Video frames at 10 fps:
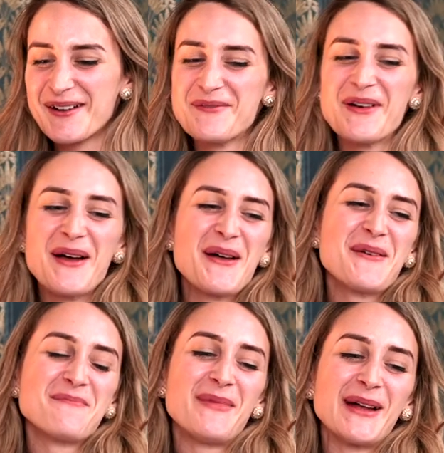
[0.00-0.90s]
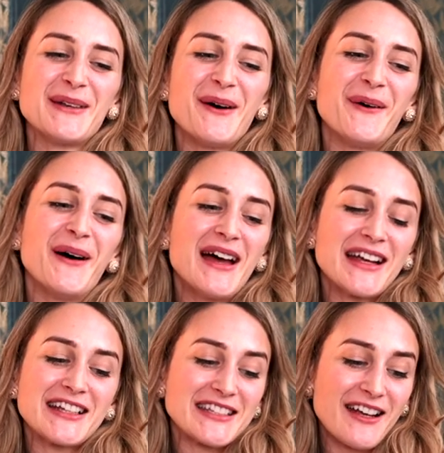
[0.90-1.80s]
um, but no,
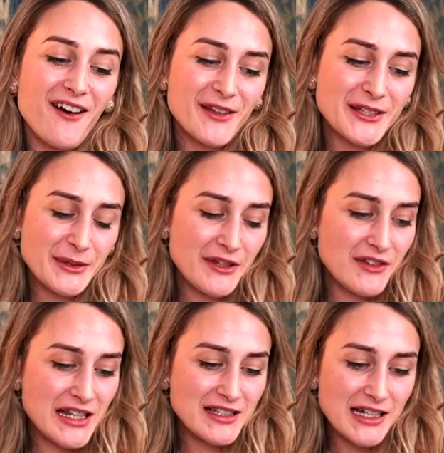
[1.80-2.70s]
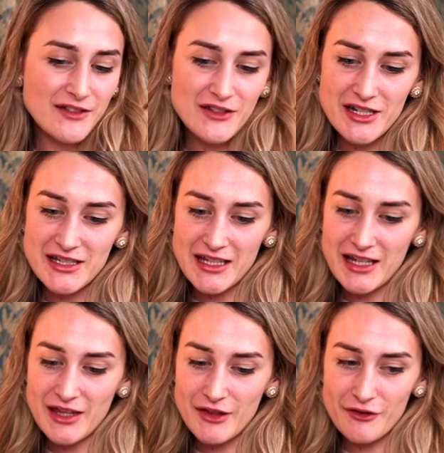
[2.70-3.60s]
because like also even it's not even just
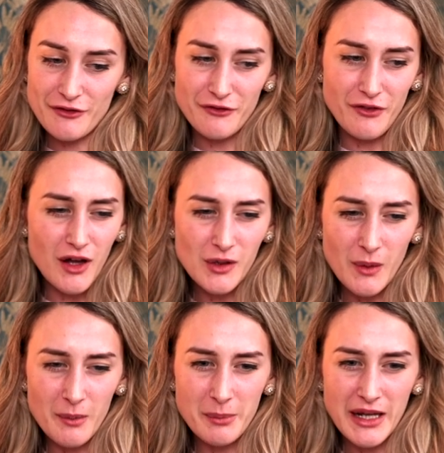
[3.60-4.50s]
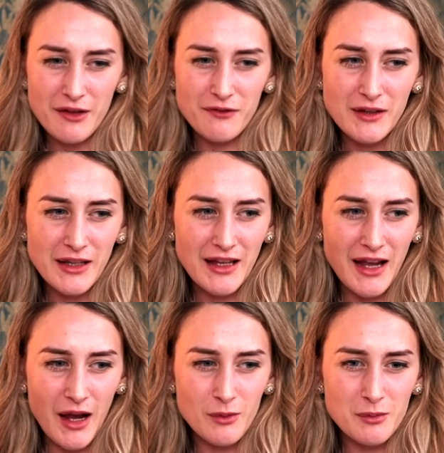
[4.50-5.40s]
like the follow up, but I feel like
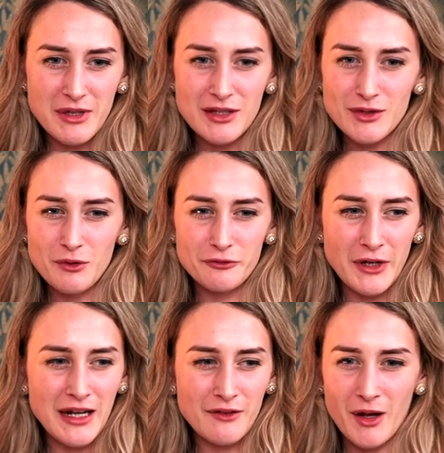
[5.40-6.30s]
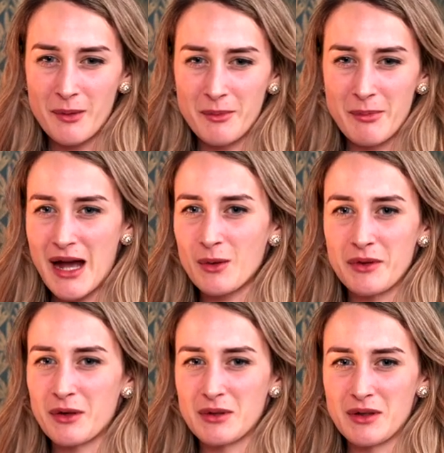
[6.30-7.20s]
I would be so afraid of coming back
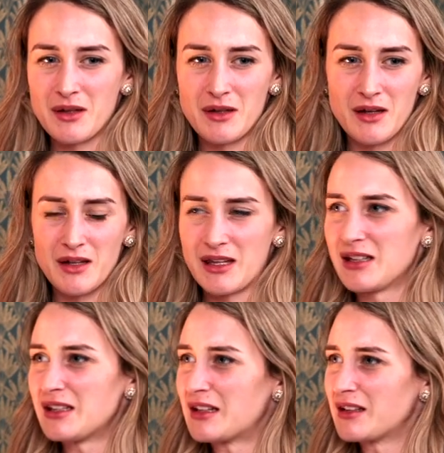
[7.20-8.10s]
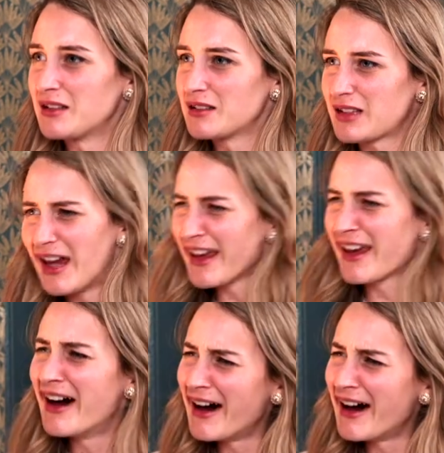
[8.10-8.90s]
without a, a kidney. Like